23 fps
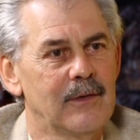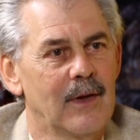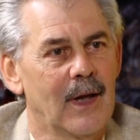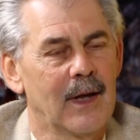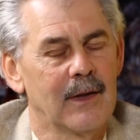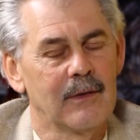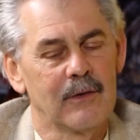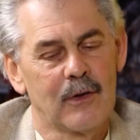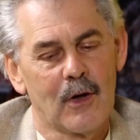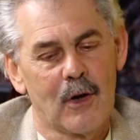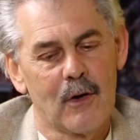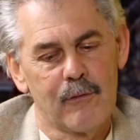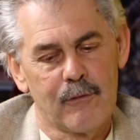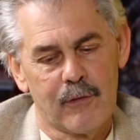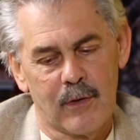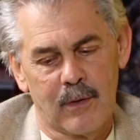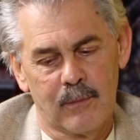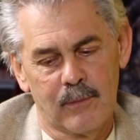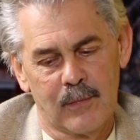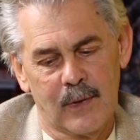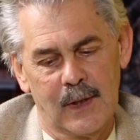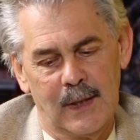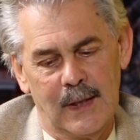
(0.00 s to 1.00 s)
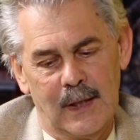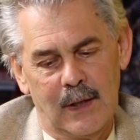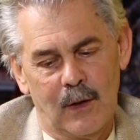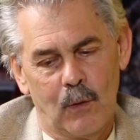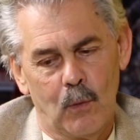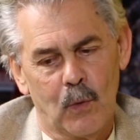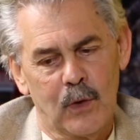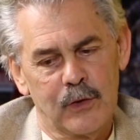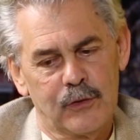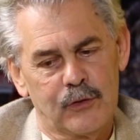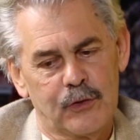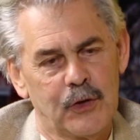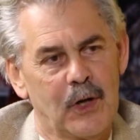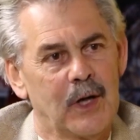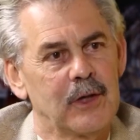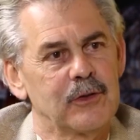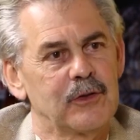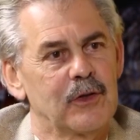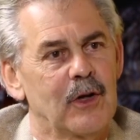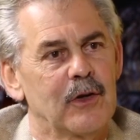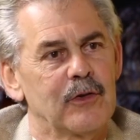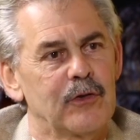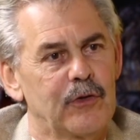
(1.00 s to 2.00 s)
and go from what
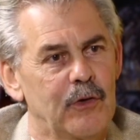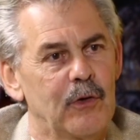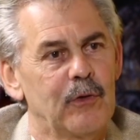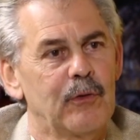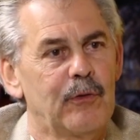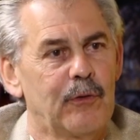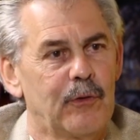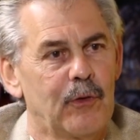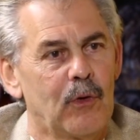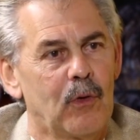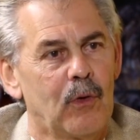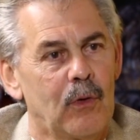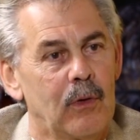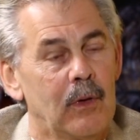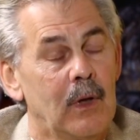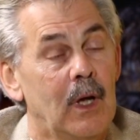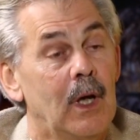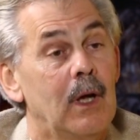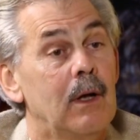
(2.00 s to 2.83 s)
Tata stood for,